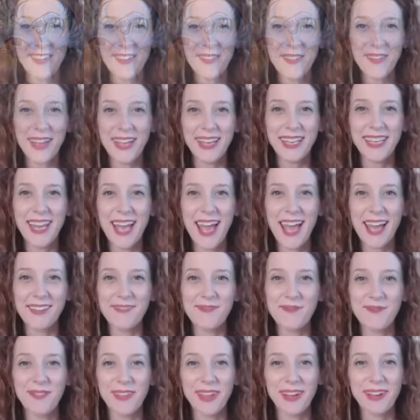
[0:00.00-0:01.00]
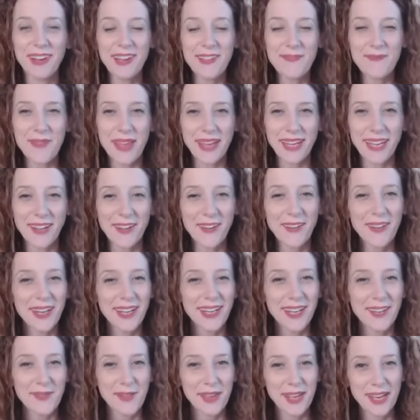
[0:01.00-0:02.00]
everyone, I'm Very Meadow
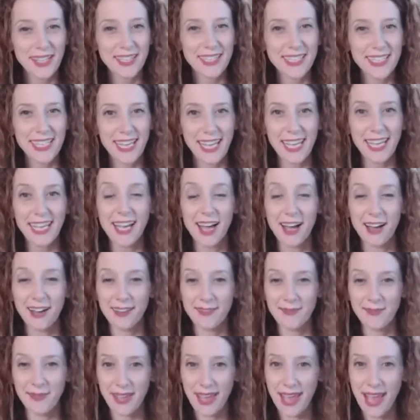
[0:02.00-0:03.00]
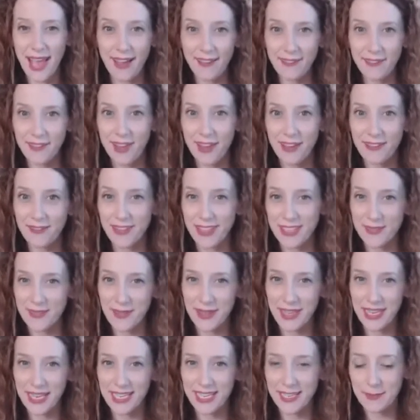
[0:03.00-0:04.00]
and I'm here today on behalf of
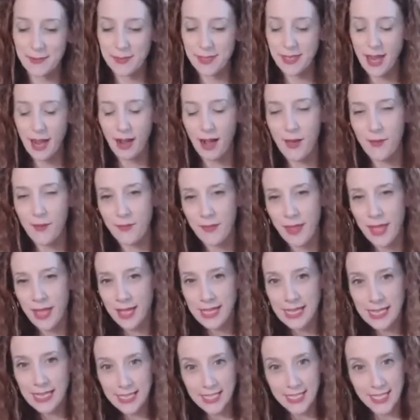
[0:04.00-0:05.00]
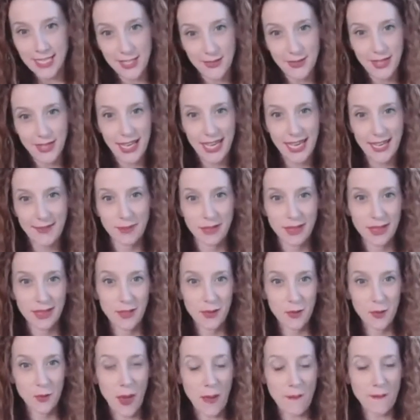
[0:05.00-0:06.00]
facepaintingtips.com to do a
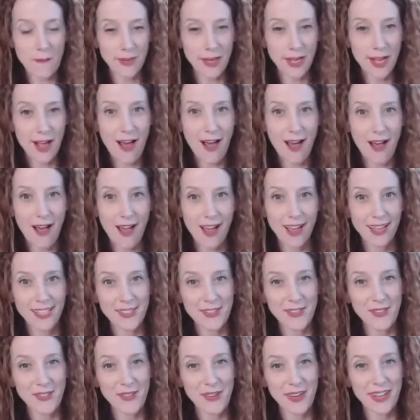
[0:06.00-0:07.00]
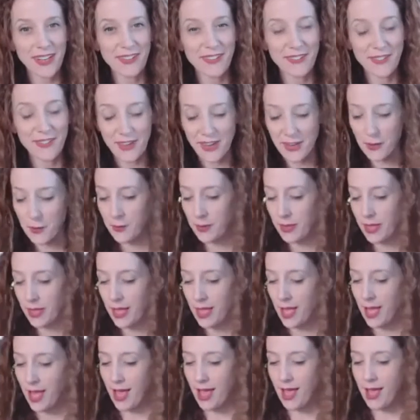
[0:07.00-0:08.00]
blue macaw tutorial for you.
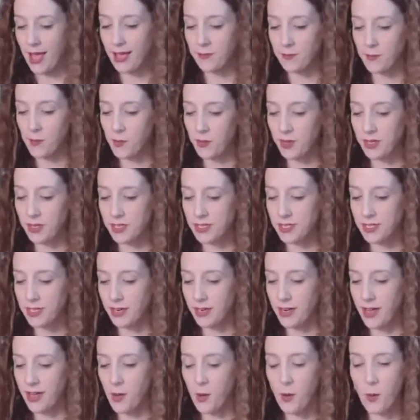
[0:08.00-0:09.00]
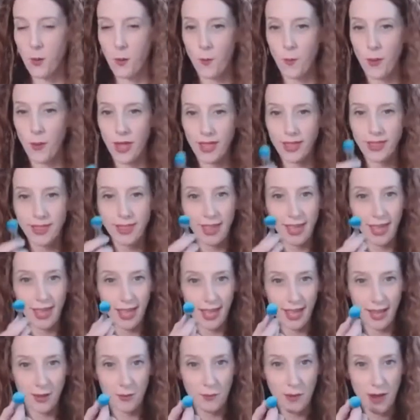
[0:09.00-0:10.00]
I'm going to start out with
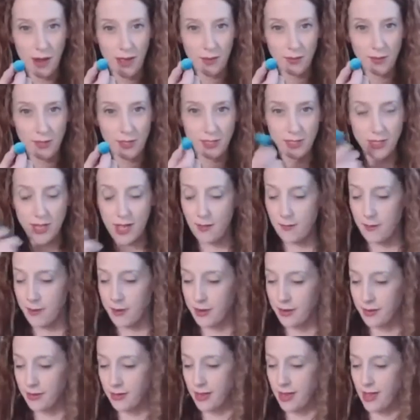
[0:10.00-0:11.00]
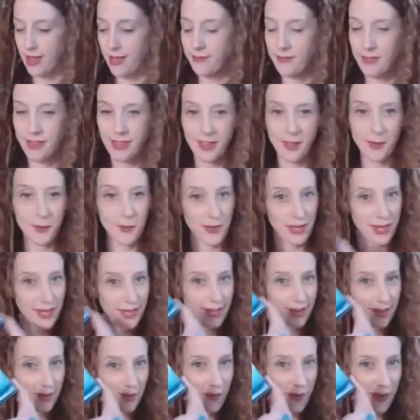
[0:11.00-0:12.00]
a round dauber that I've
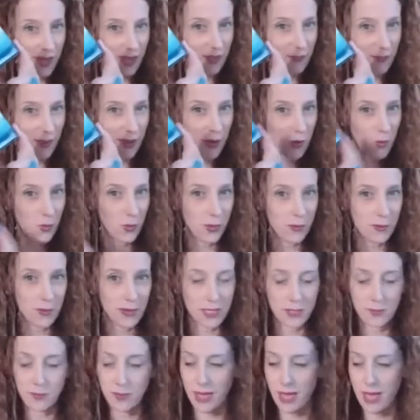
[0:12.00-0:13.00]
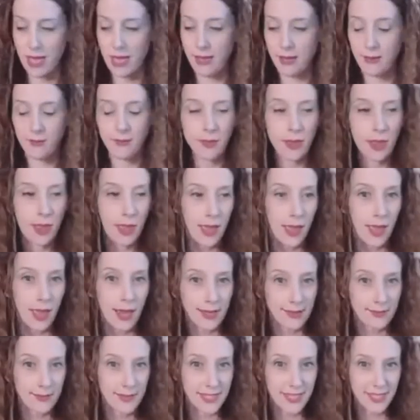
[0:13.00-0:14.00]
loaded with my cool Prisma cake,
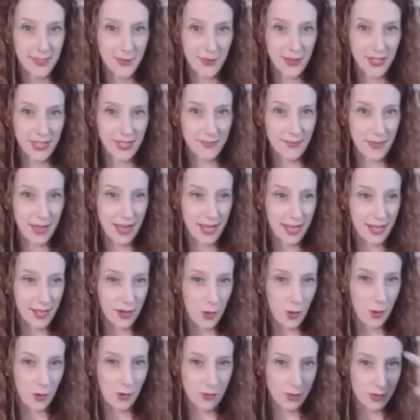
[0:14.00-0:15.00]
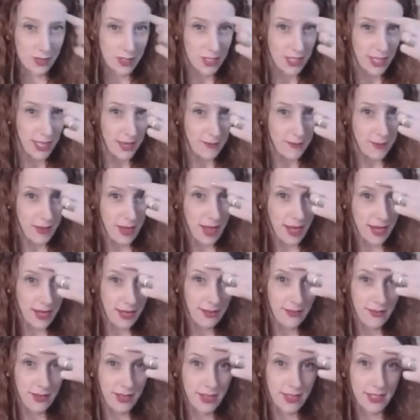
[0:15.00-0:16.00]
and I'm just going to make an oval shape
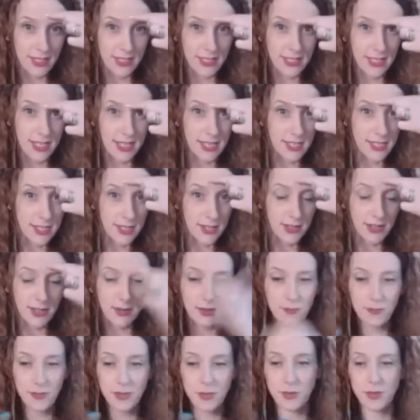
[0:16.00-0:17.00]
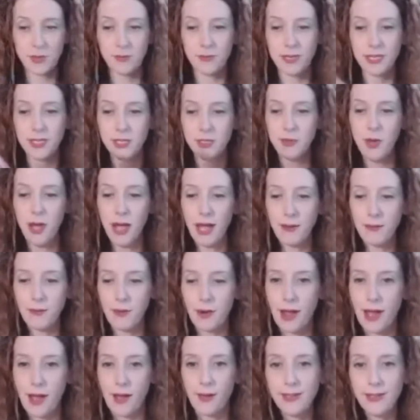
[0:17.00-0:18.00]
kind of in the center between my two
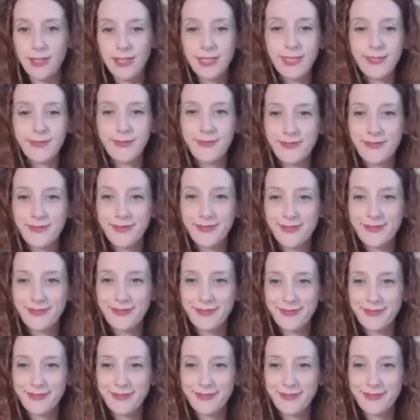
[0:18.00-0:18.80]
eyebrows.